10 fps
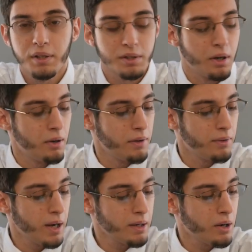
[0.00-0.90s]
So if
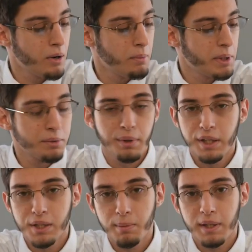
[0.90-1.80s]
I go
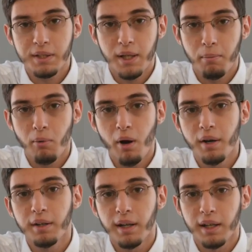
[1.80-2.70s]
between speed step
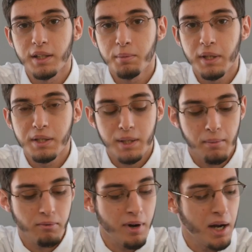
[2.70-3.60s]
1 and speed
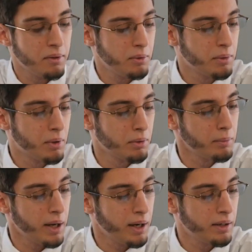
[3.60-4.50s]
step 5, we will
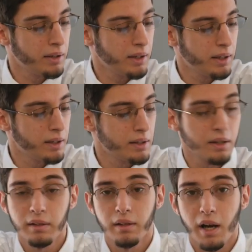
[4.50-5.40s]
remain in
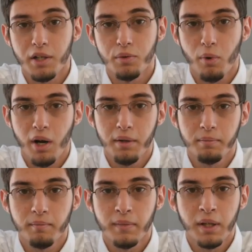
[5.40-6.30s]
notch 1.
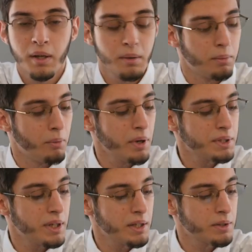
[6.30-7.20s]
But
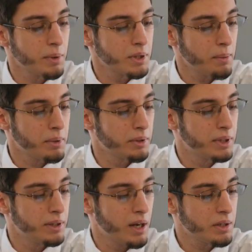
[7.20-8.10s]
once I switch up here
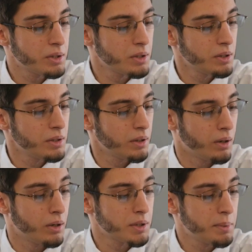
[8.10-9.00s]
to notch,
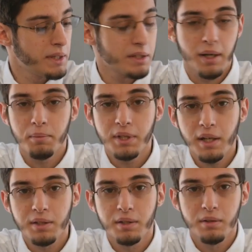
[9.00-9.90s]
or speed step
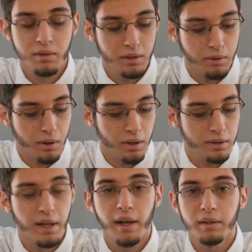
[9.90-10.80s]
6, you
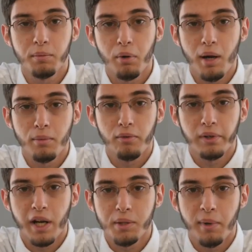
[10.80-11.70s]
heard that the prime mover
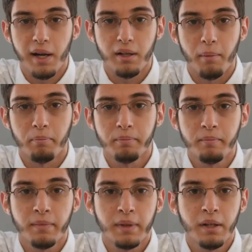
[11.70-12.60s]
notched back up.
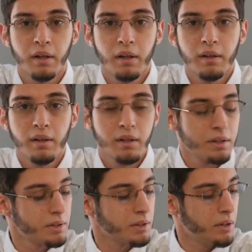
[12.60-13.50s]

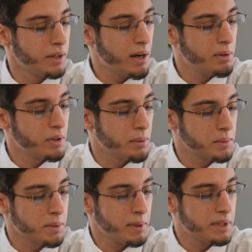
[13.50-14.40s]
So now we'll go up
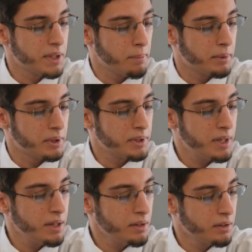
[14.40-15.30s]
to speed step
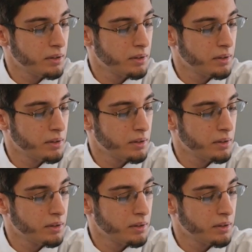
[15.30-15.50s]
13.